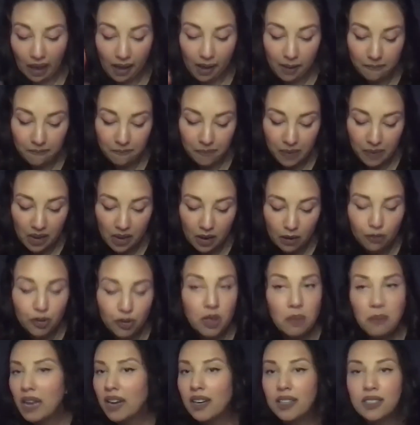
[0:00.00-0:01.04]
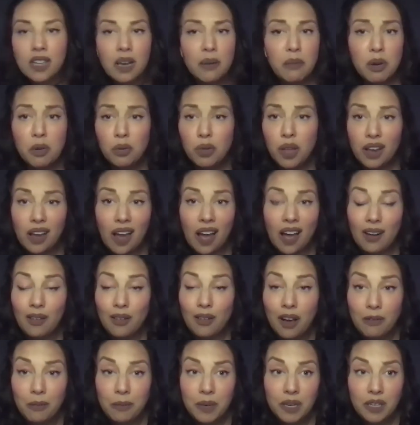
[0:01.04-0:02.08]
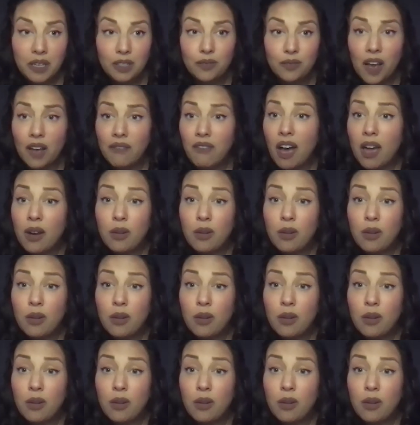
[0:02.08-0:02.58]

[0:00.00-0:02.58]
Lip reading: For the Maiden demo, like, I don't have a PS5.